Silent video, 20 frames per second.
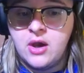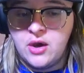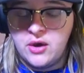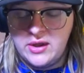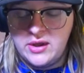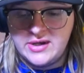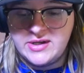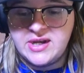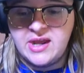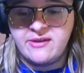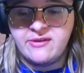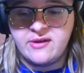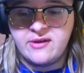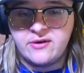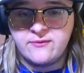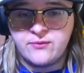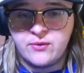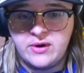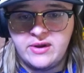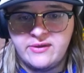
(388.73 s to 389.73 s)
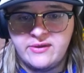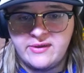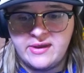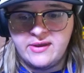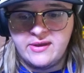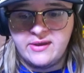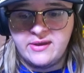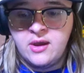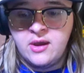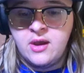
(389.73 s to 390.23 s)
it does unfreeze
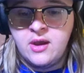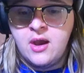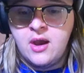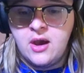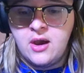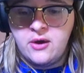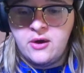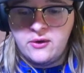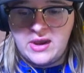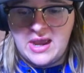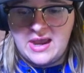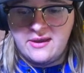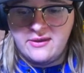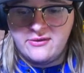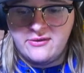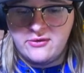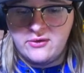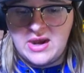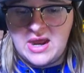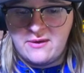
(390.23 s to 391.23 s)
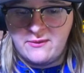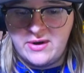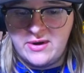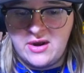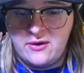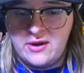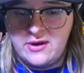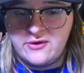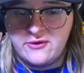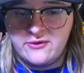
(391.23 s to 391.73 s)
it. Okay, so now we
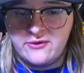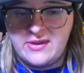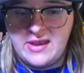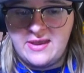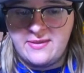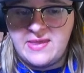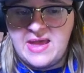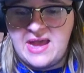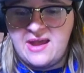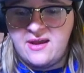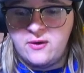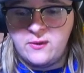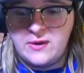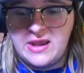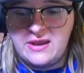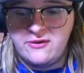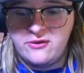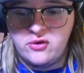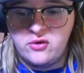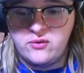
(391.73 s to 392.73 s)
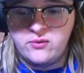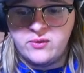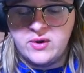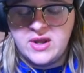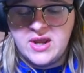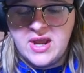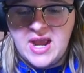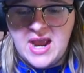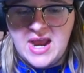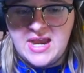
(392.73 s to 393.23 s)
don't understand that. Okay, so
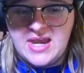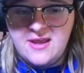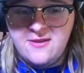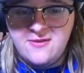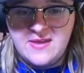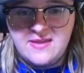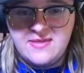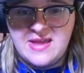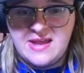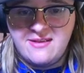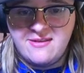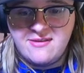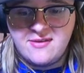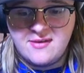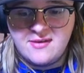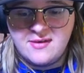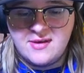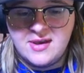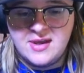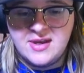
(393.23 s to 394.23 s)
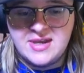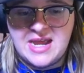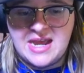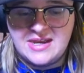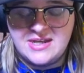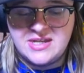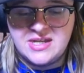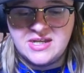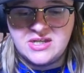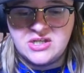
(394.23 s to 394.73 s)
anything that's
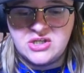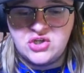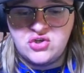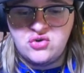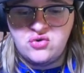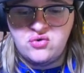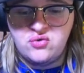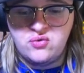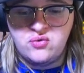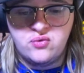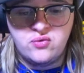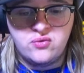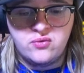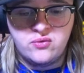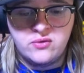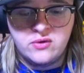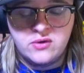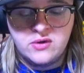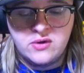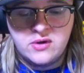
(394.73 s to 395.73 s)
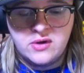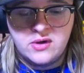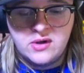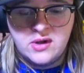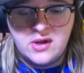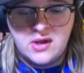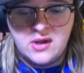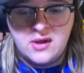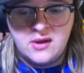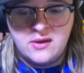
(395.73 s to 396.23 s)
connected to,
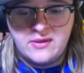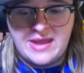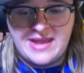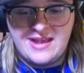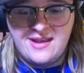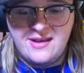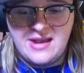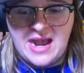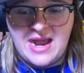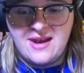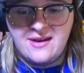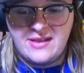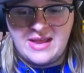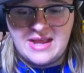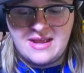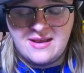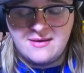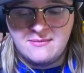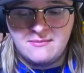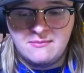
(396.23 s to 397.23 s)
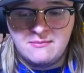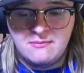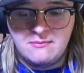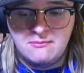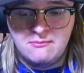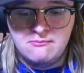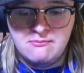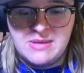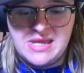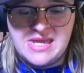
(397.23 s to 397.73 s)
like, kind of like
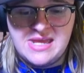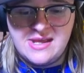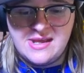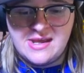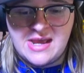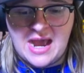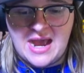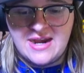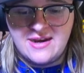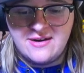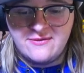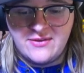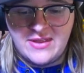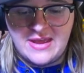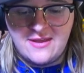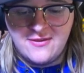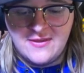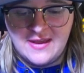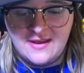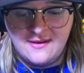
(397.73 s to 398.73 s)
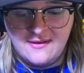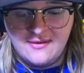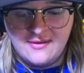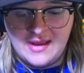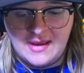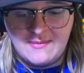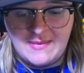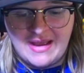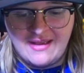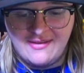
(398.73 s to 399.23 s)
meat kind of like things,
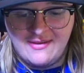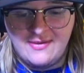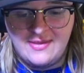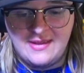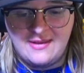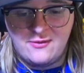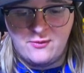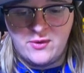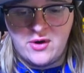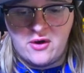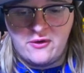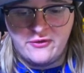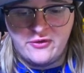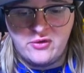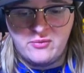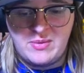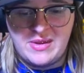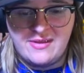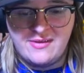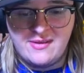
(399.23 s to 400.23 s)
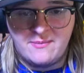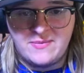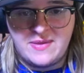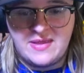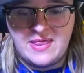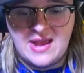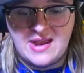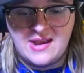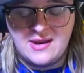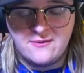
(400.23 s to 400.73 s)
I'm guessing this would also be
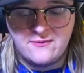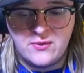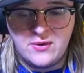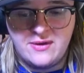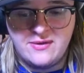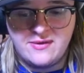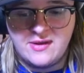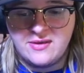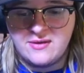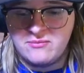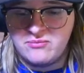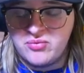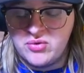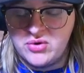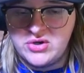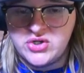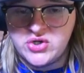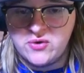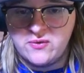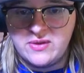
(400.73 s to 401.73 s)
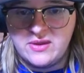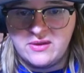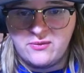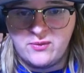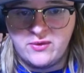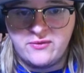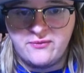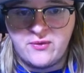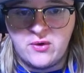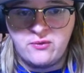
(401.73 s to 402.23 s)
something that can freeze, because I'm pretty sure this
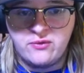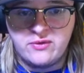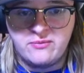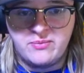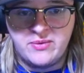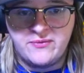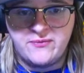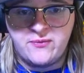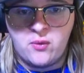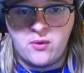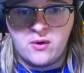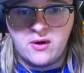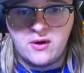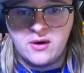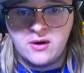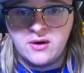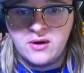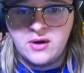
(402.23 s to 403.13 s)
was frozen before.